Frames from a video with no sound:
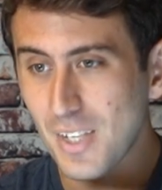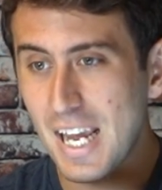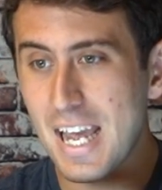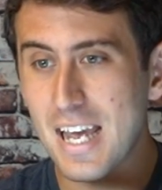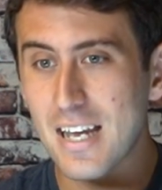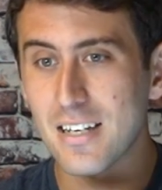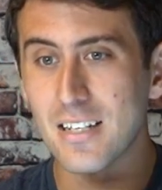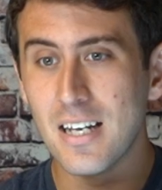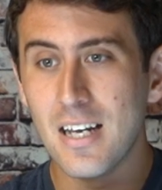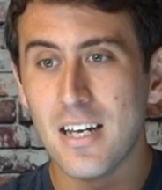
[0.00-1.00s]

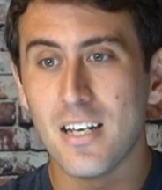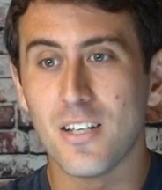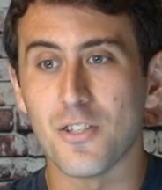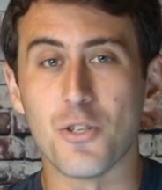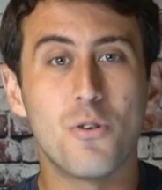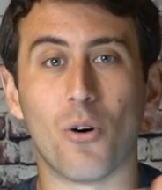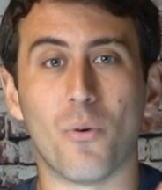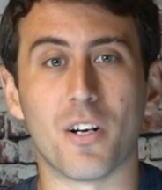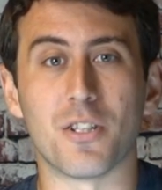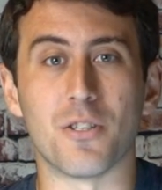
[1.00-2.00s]
and you don't
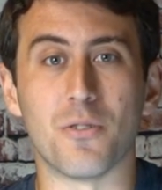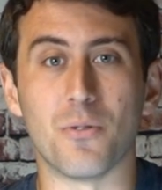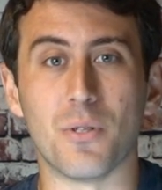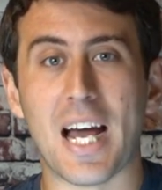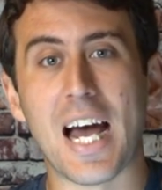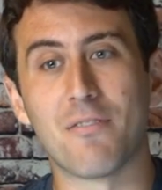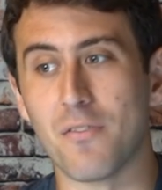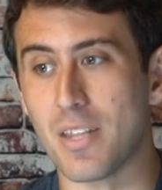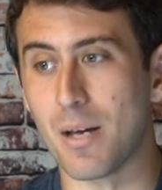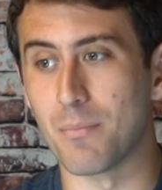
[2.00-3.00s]
want to do half
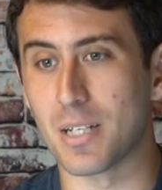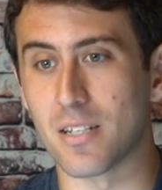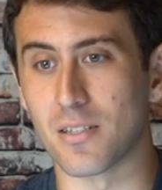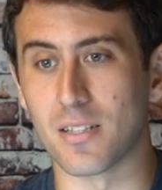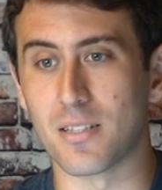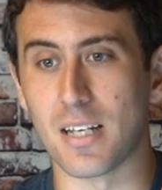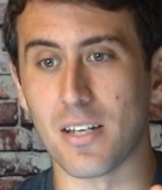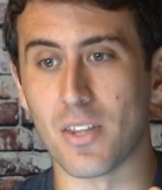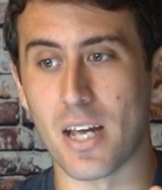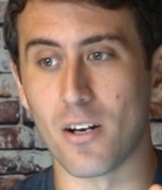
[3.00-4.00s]
of them because let's
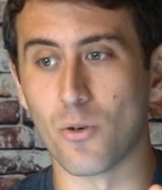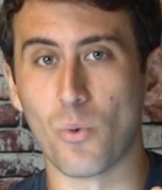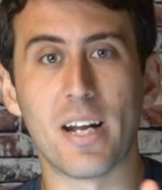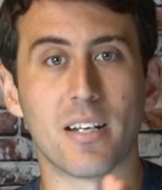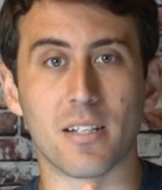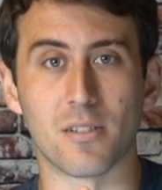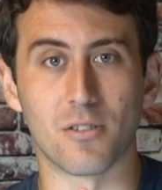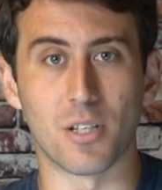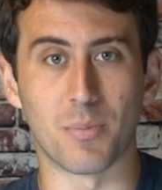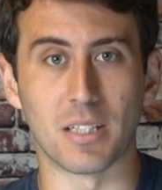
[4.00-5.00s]
say they're weddings or
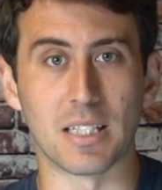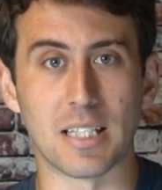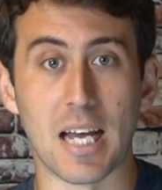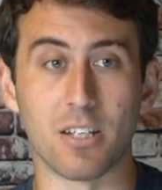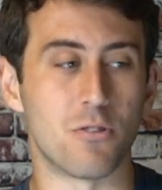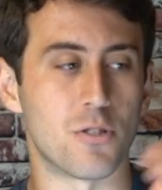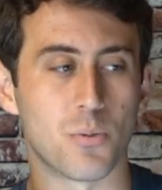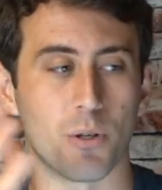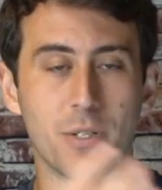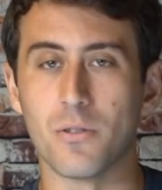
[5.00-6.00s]
something like that and you just
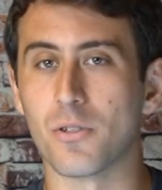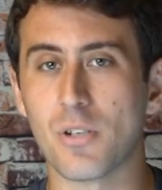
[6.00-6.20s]
want to be doing